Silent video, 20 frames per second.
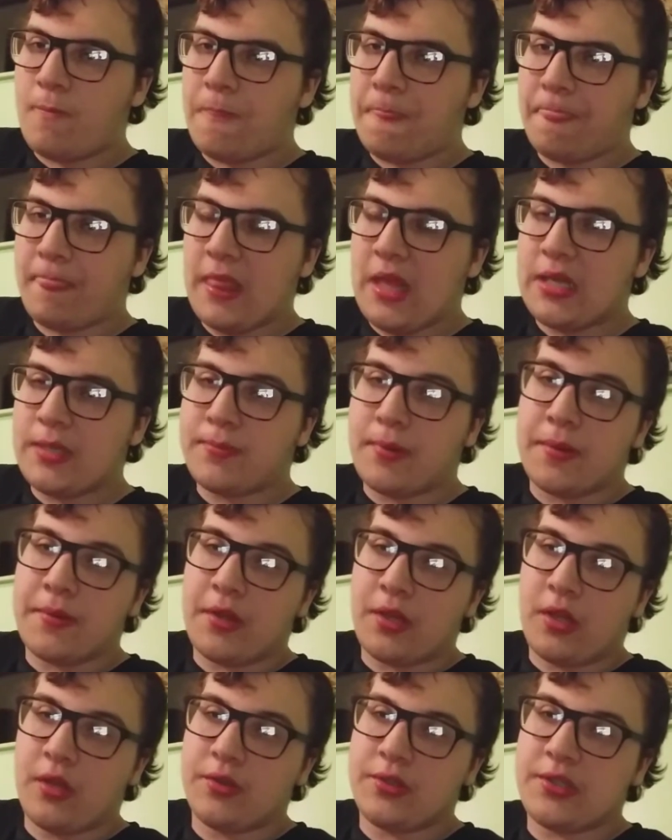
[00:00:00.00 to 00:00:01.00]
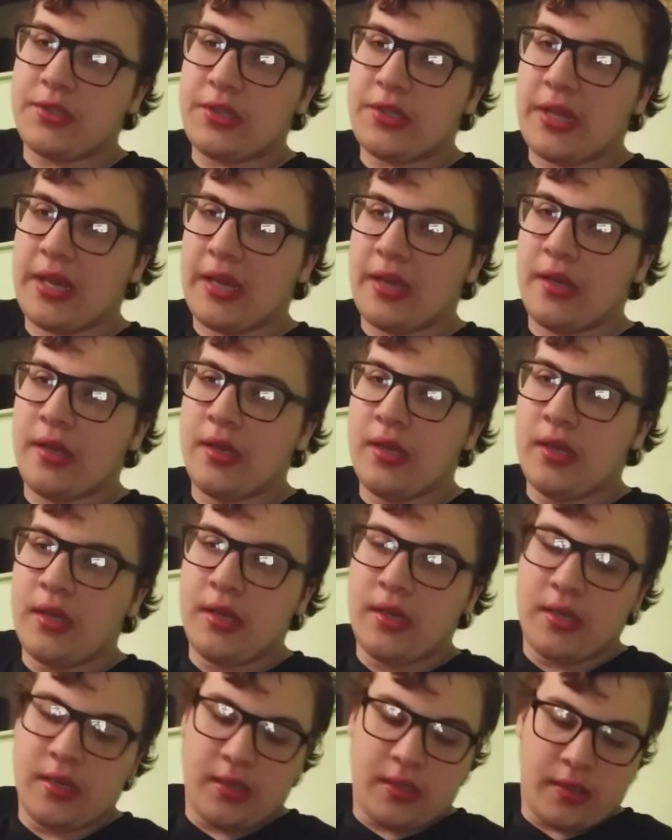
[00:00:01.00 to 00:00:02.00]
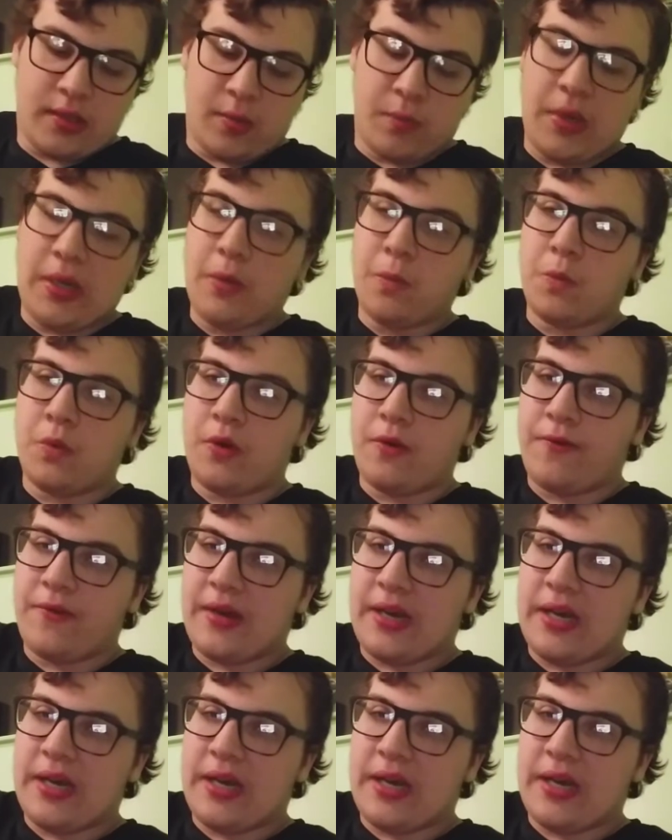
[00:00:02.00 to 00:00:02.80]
That's probably the closest thing. The werewolf,